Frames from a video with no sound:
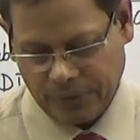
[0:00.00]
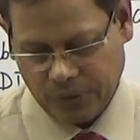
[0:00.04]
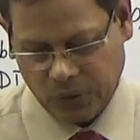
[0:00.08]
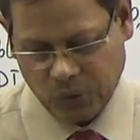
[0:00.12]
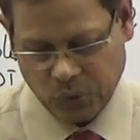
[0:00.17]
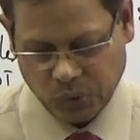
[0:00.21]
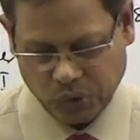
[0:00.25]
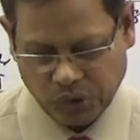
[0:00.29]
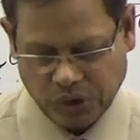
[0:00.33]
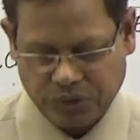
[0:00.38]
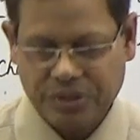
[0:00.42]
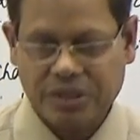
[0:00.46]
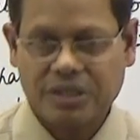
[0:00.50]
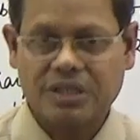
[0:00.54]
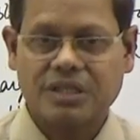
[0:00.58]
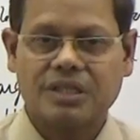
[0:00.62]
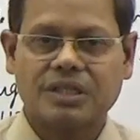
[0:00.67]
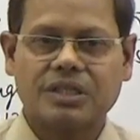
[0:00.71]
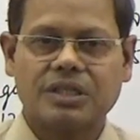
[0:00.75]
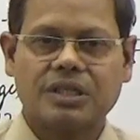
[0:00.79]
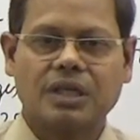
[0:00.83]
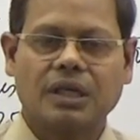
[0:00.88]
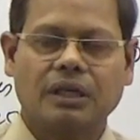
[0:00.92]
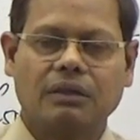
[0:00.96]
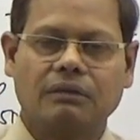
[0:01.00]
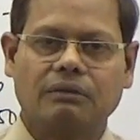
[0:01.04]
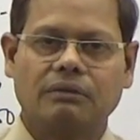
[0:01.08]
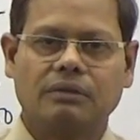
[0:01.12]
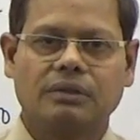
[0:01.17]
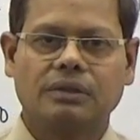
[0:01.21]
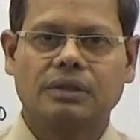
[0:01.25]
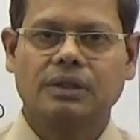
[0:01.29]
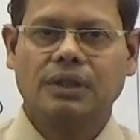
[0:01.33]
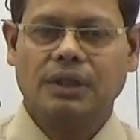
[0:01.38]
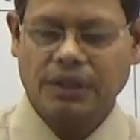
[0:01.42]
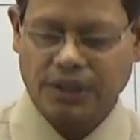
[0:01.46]
2016.
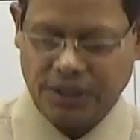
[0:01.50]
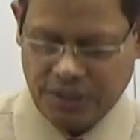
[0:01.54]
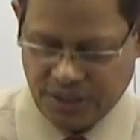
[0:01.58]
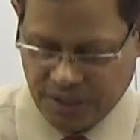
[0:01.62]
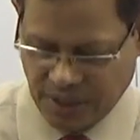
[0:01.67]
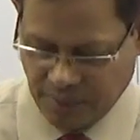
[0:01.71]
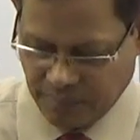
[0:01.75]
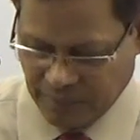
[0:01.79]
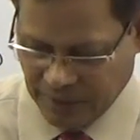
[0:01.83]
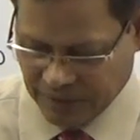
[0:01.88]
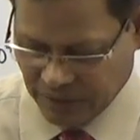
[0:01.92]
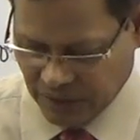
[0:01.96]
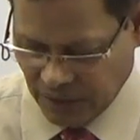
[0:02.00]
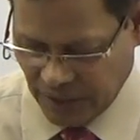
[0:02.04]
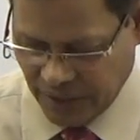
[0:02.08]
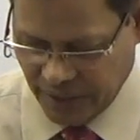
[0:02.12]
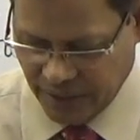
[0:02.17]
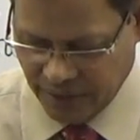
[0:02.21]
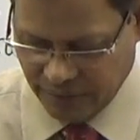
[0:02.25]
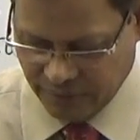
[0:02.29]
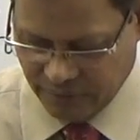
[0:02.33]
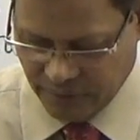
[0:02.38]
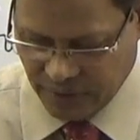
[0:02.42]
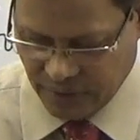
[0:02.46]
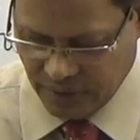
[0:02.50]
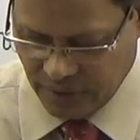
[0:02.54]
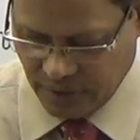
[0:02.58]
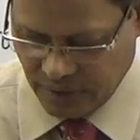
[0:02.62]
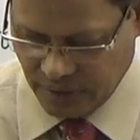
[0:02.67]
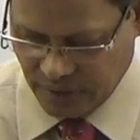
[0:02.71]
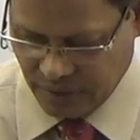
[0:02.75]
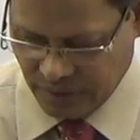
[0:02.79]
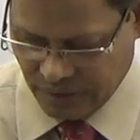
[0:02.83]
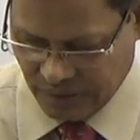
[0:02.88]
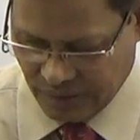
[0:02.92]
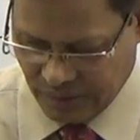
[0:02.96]
It's a monthly,
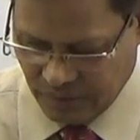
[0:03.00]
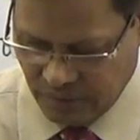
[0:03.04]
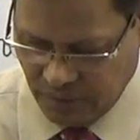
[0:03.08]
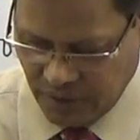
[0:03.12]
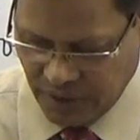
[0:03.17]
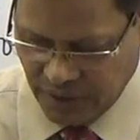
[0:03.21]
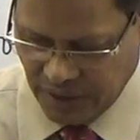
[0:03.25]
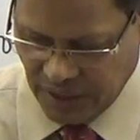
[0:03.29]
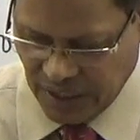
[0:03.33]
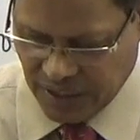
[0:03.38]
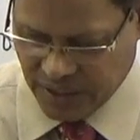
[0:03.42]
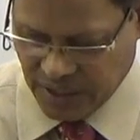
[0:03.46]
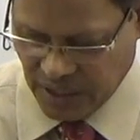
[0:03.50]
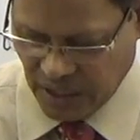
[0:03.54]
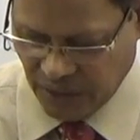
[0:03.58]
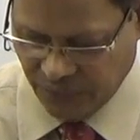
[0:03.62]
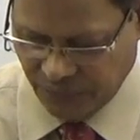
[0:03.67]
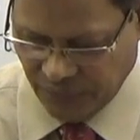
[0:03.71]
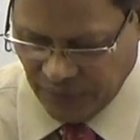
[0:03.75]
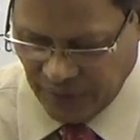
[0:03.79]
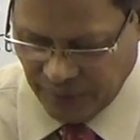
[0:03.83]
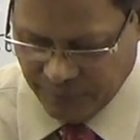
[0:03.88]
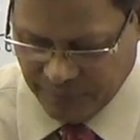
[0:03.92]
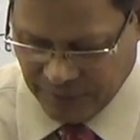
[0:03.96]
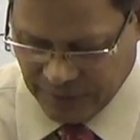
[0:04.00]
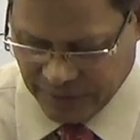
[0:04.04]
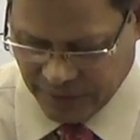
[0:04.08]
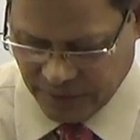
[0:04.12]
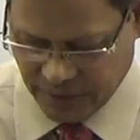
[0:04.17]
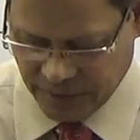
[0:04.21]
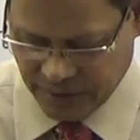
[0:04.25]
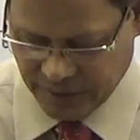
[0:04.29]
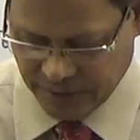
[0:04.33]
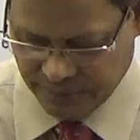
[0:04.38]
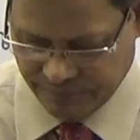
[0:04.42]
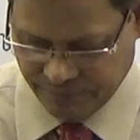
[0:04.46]
details are for a month.
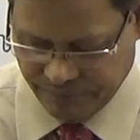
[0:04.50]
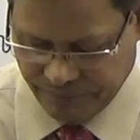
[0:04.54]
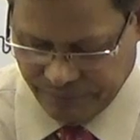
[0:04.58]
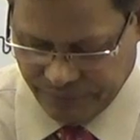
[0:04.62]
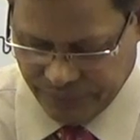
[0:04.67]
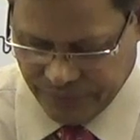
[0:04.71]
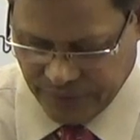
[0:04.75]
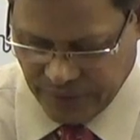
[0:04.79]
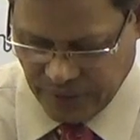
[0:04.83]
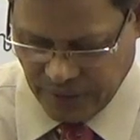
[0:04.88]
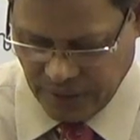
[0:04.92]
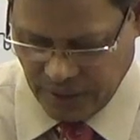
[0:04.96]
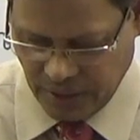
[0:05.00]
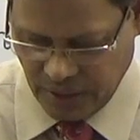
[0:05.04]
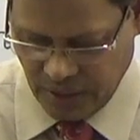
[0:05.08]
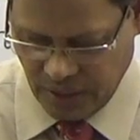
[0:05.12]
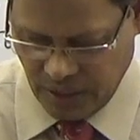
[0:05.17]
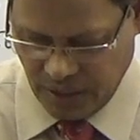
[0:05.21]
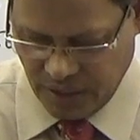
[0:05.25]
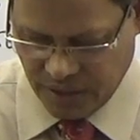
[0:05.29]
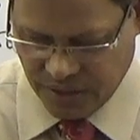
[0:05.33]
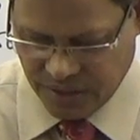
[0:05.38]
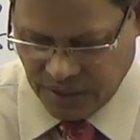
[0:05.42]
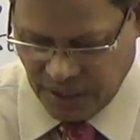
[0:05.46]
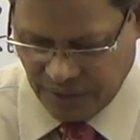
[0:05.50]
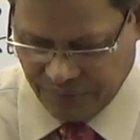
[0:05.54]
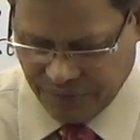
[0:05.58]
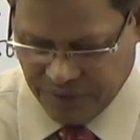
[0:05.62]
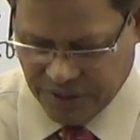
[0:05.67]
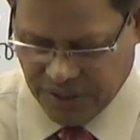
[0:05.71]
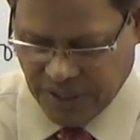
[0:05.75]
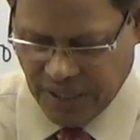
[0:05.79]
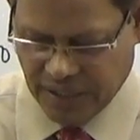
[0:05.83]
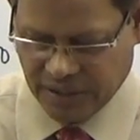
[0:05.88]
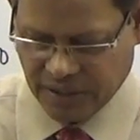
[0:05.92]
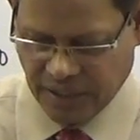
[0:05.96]

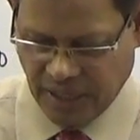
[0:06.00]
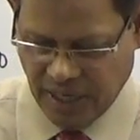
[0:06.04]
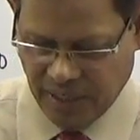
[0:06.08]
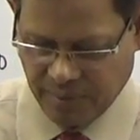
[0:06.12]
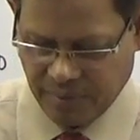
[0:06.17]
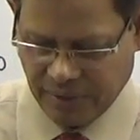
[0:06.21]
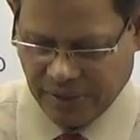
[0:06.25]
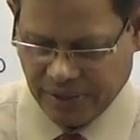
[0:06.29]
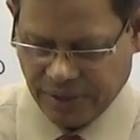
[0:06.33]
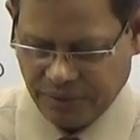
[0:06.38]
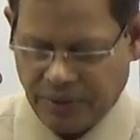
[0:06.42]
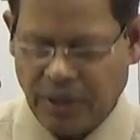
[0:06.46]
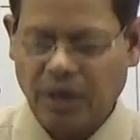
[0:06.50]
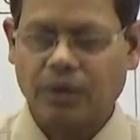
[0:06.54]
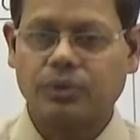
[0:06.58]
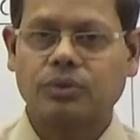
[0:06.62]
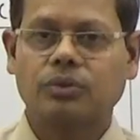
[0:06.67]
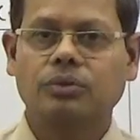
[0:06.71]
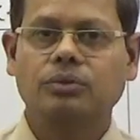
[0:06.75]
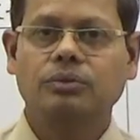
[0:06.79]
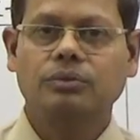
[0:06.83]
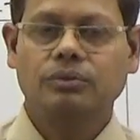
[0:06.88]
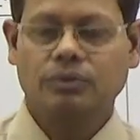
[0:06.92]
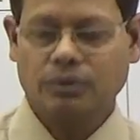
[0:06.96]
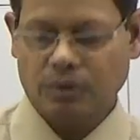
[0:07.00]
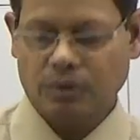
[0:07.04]
Service tax liability we have to